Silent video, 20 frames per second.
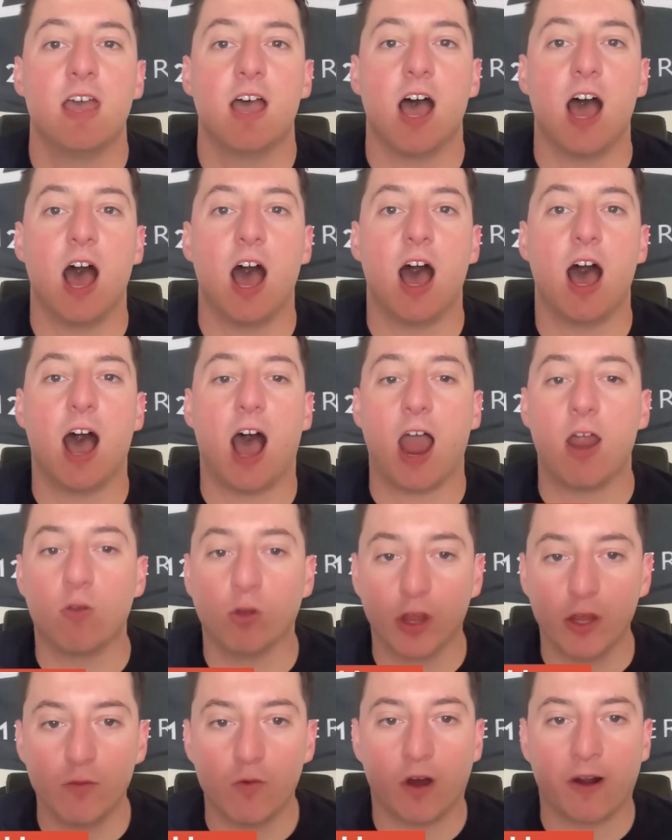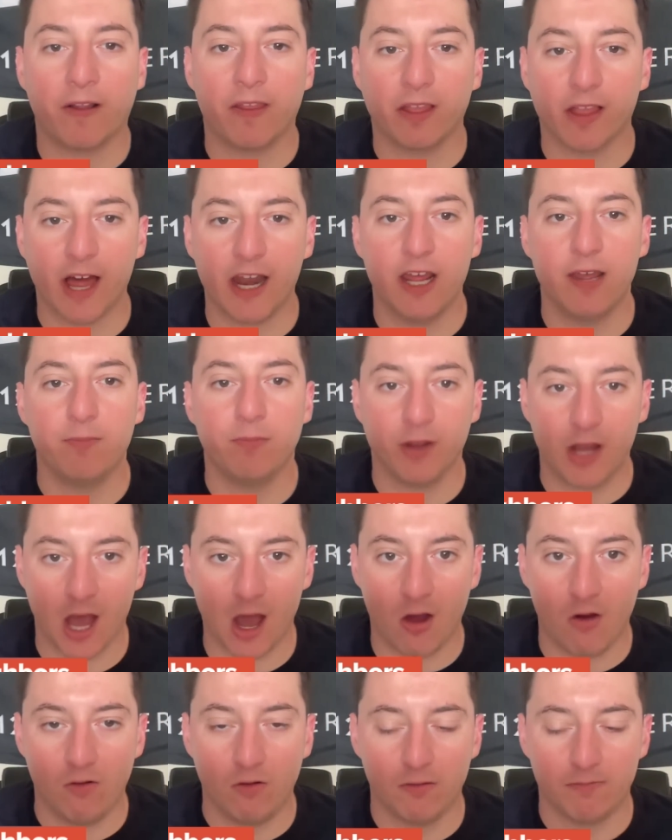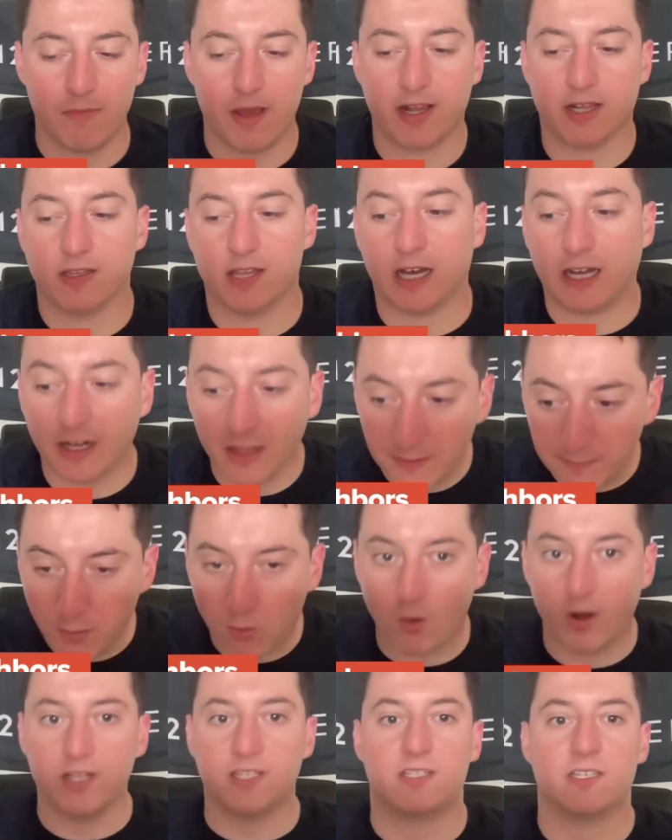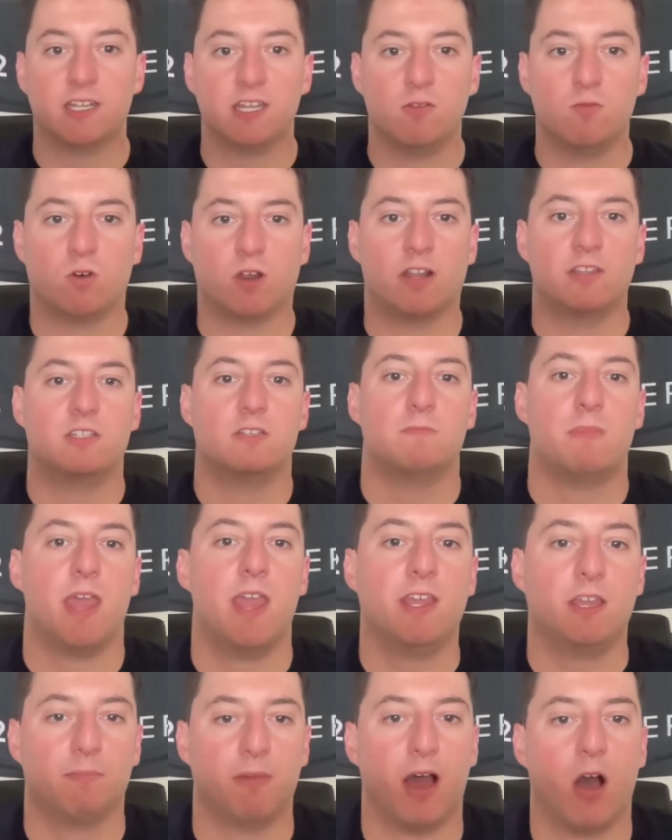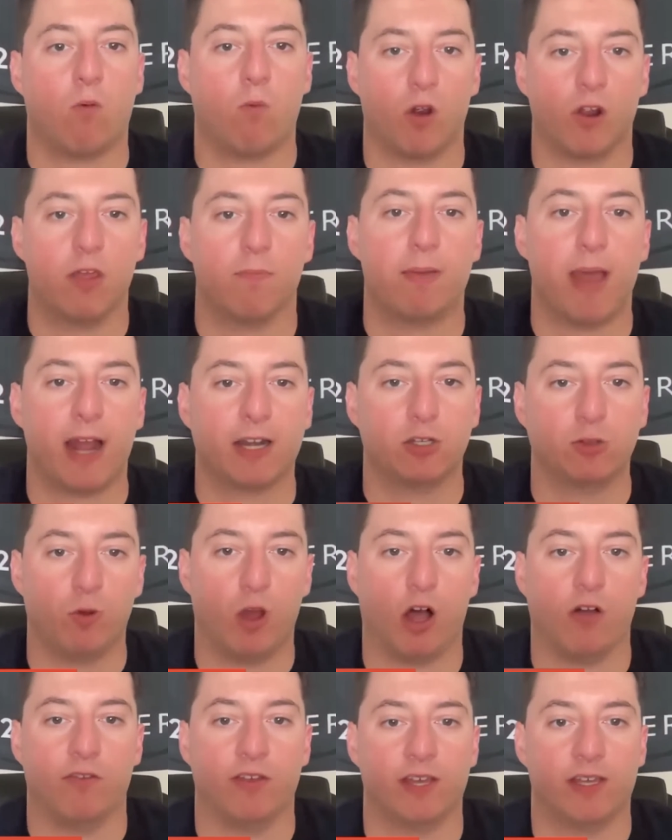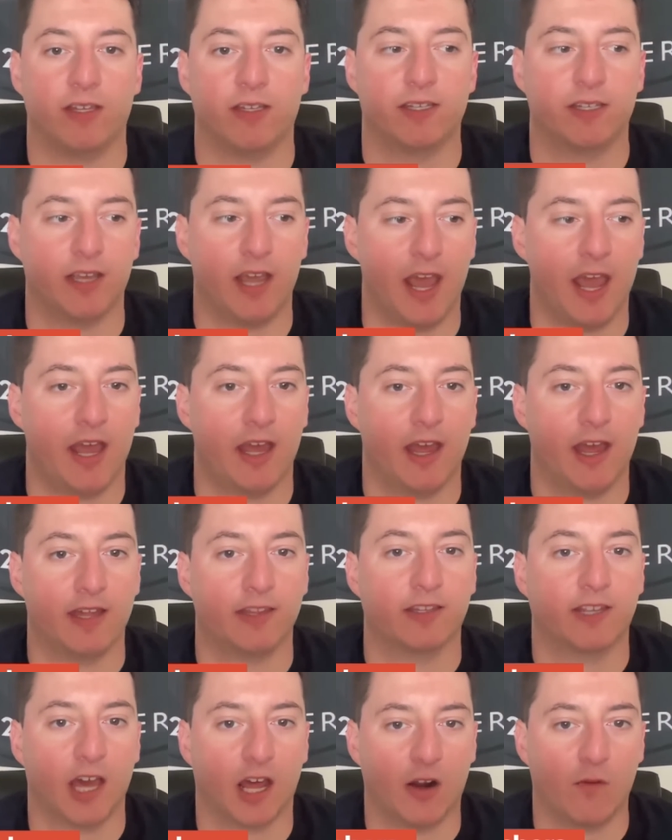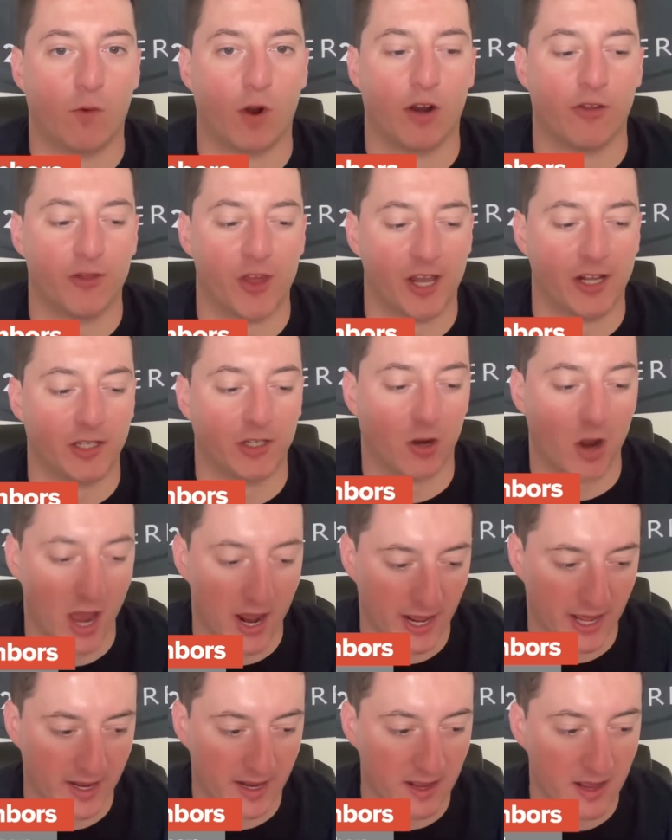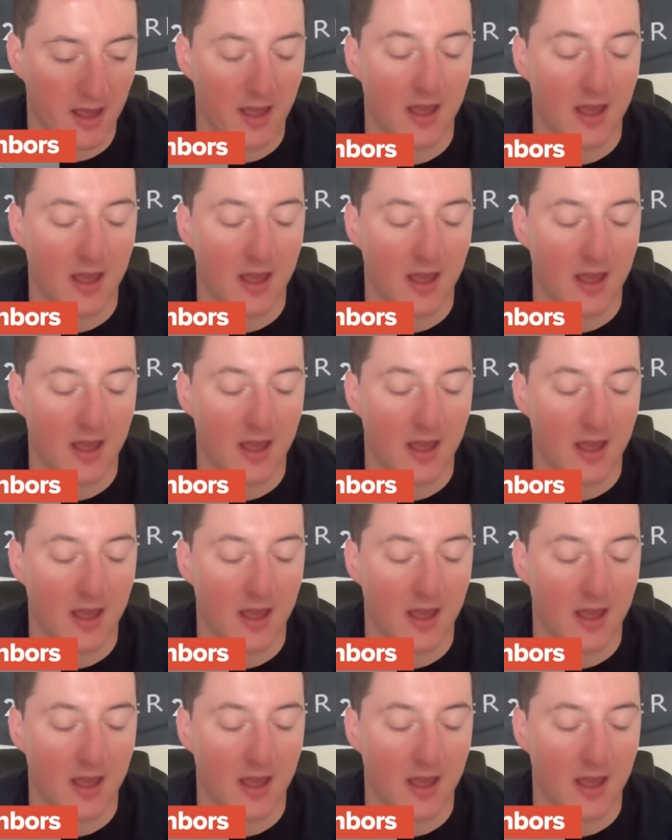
I really wanted to let him go, make a lot of the points that he wanted to make about where the Pac-12 is and kind of where things are heading.